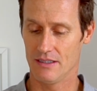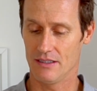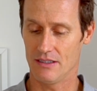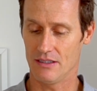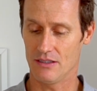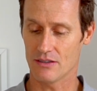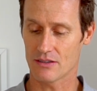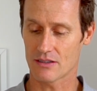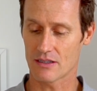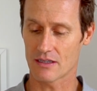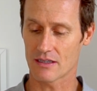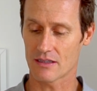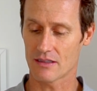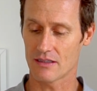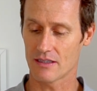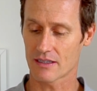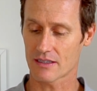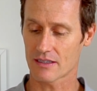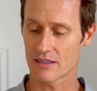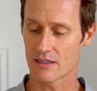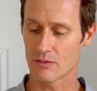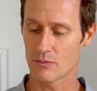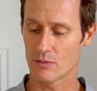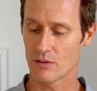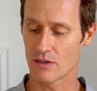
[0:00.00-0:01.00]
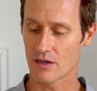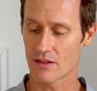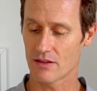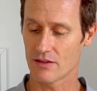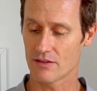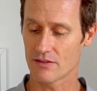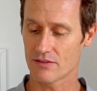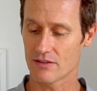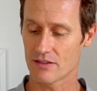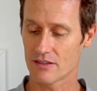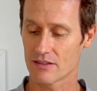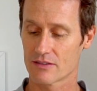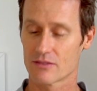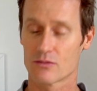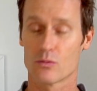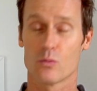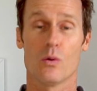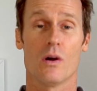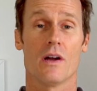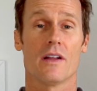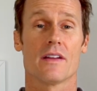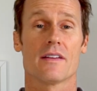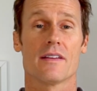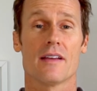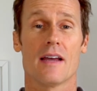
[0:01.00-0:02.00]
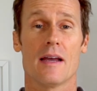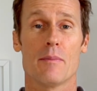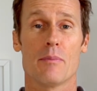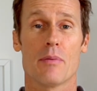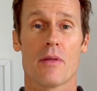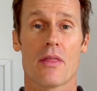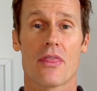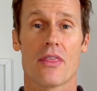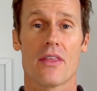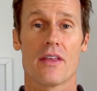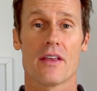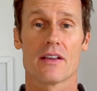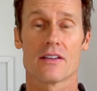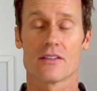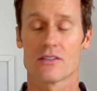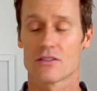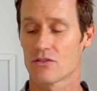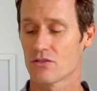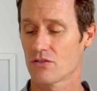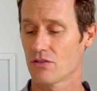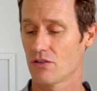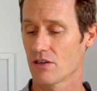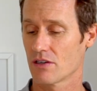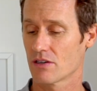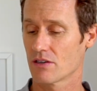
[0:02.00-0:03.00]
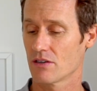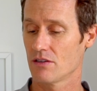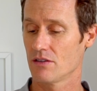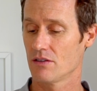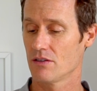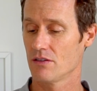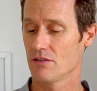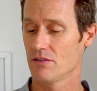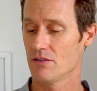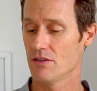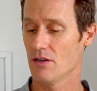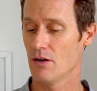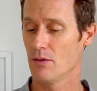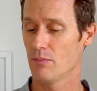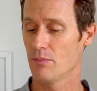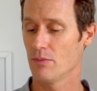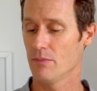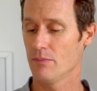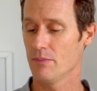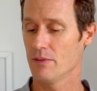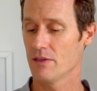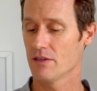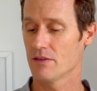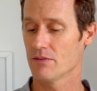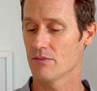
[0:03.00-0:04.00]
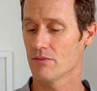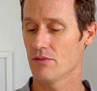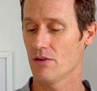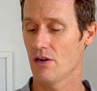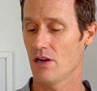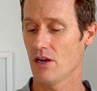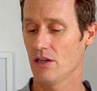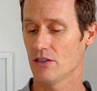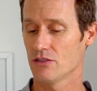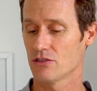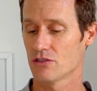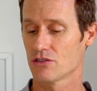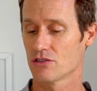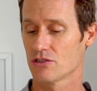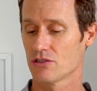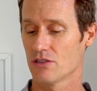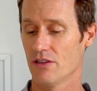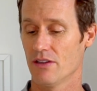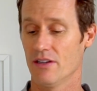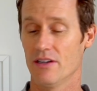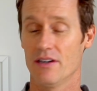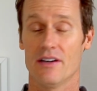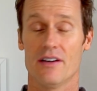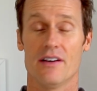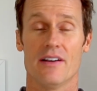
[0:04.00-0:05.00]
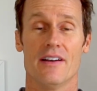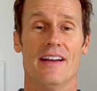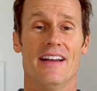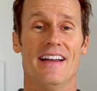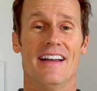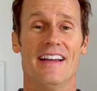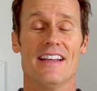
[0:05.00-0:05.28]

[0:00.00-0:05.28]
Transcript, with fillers: you can click on one of these things. What type of things trigger dopamine rush? There.